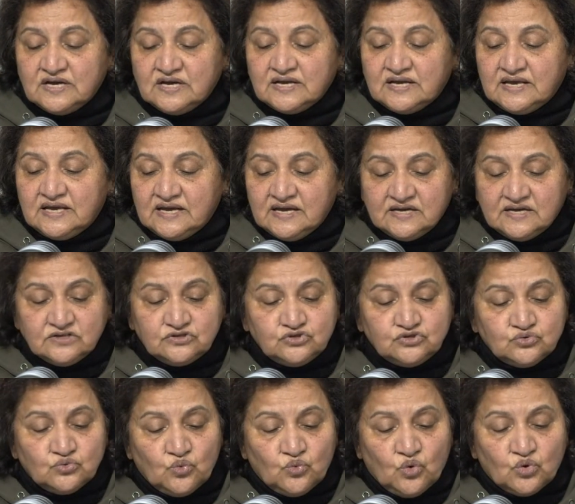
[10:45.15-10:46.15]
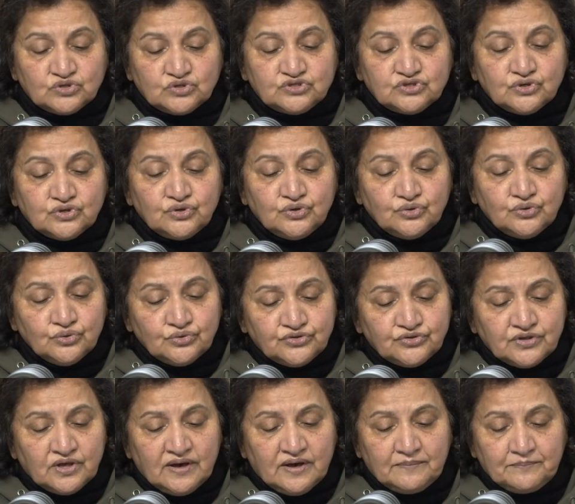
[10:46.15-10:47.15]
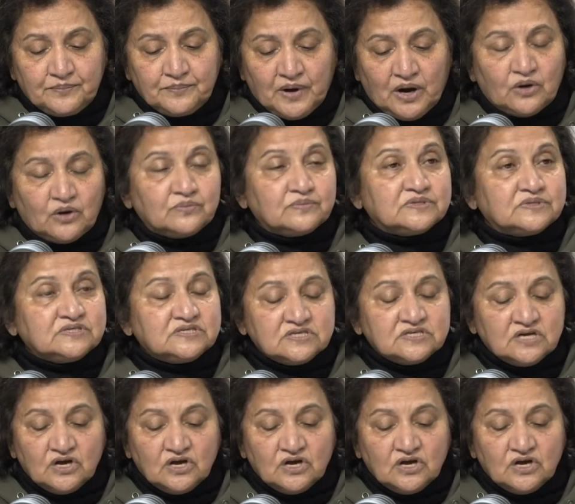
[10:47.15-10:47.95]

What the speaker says: geared towards youth empowerment,